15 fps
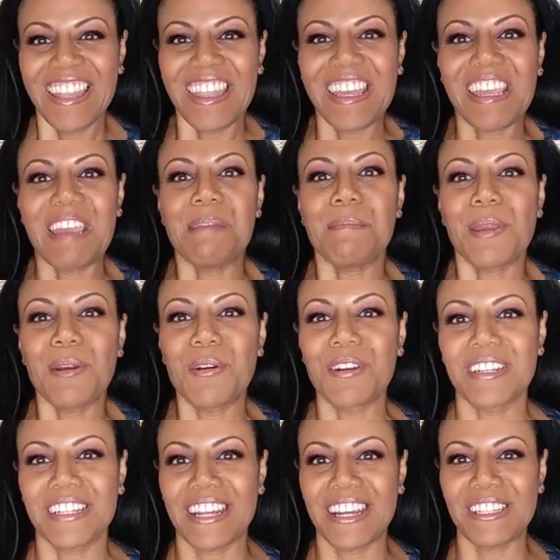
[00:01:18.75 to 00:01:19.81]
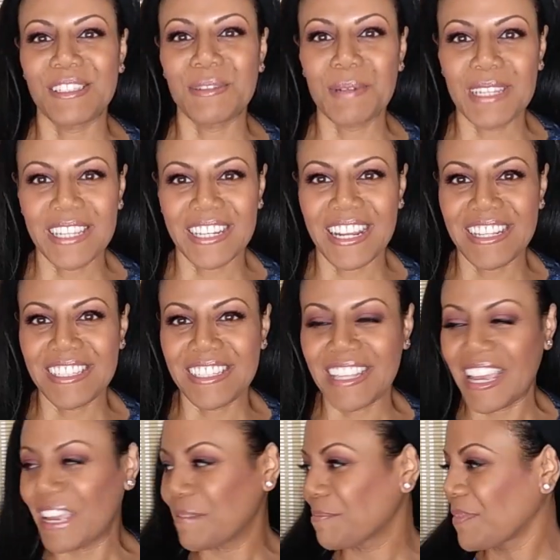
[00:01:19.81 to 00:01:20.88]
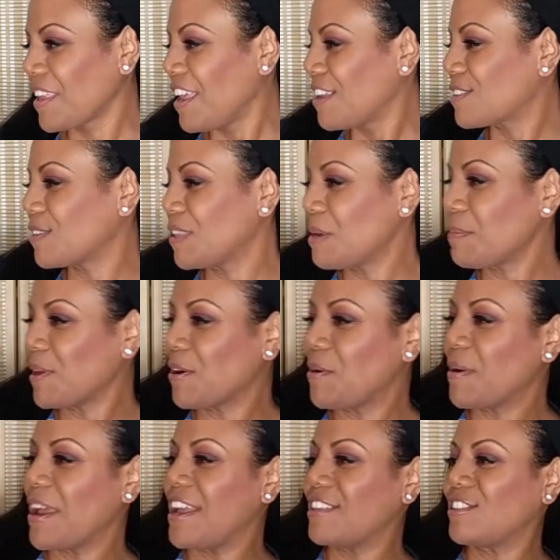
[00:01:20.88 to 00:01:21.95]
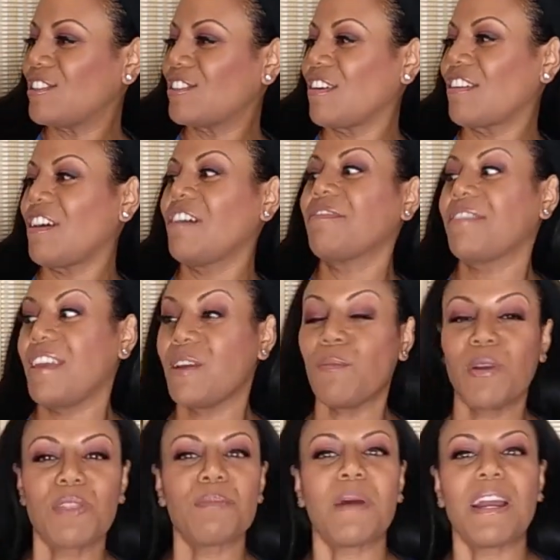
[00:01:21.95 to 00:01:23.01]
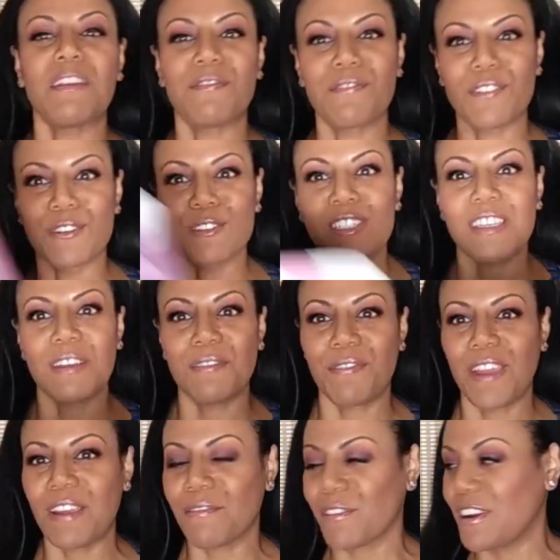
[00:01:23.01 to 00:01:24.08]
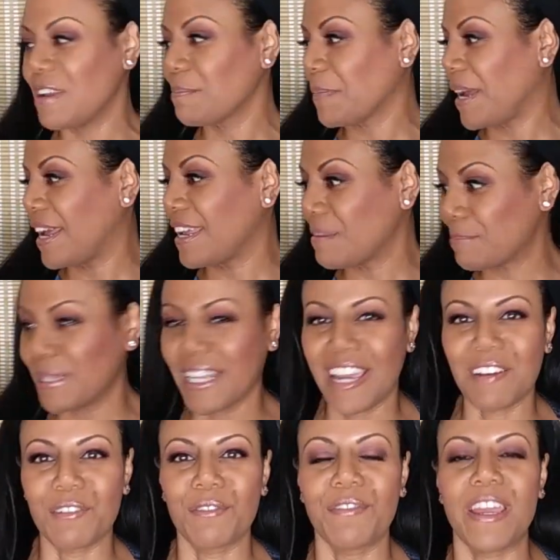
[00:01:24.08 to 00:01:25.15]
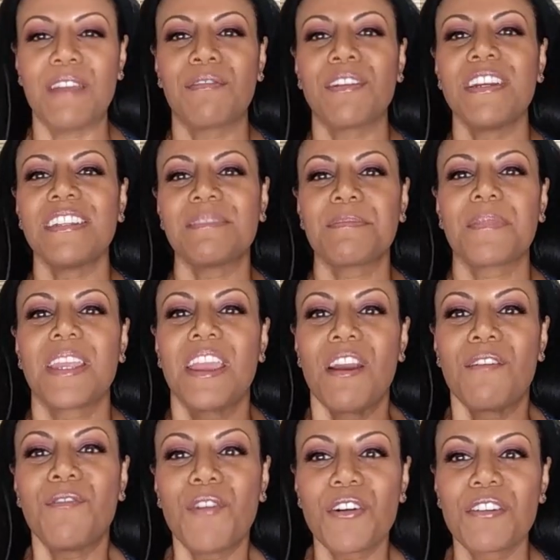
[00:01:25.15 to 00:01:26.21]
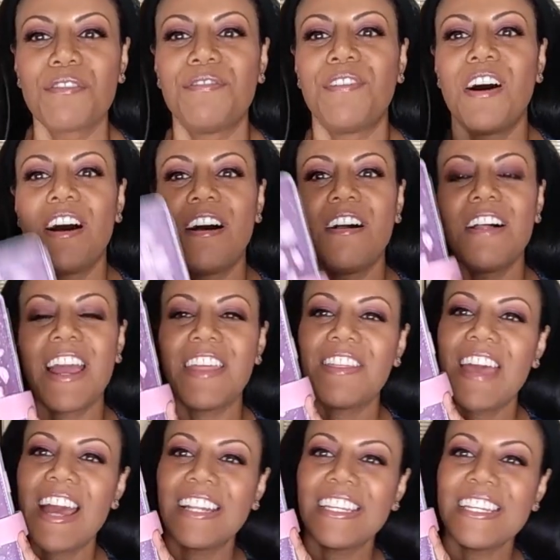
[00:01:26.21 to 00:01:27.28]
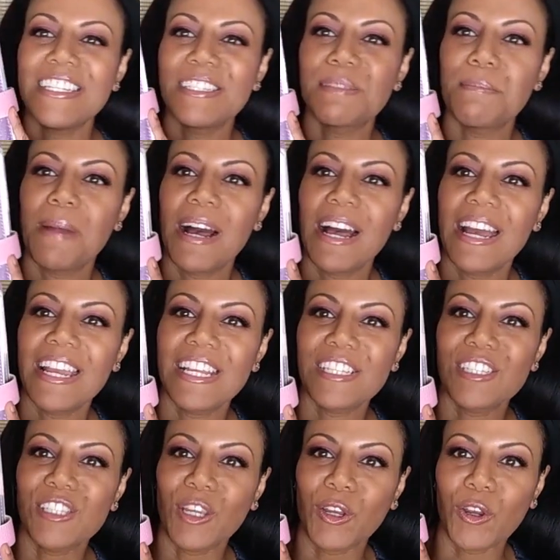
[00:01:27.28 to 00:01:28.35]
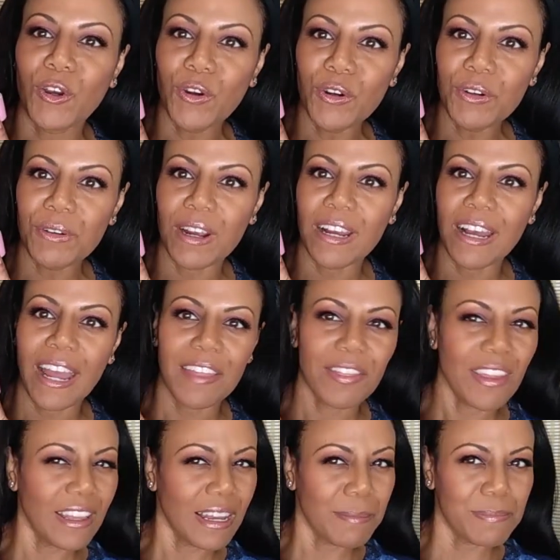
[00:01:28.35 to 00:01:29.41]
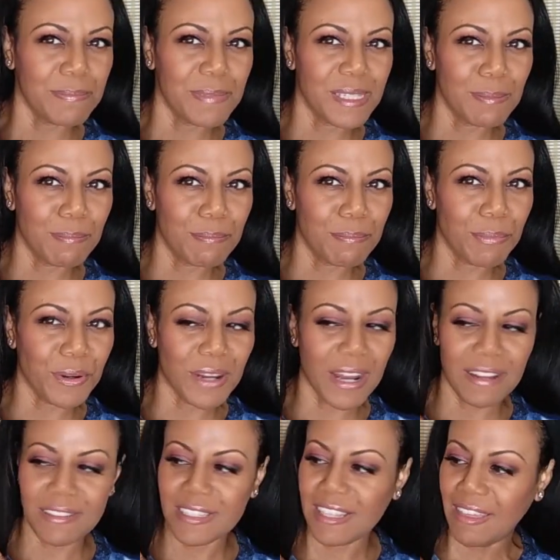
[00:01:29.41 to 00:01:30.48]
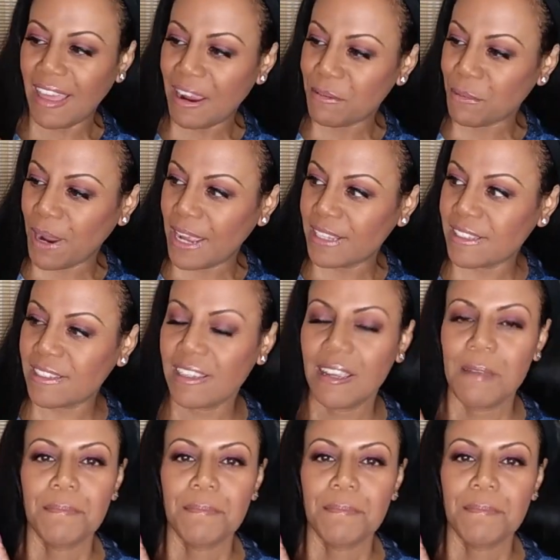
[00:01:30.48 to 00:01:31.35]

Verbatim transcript: they keep me organized. What can I say? So let me go ahead and start off then with my first favorite, my planner favorite for fall, and that is my Sakura. I think I'm pronouncing that right.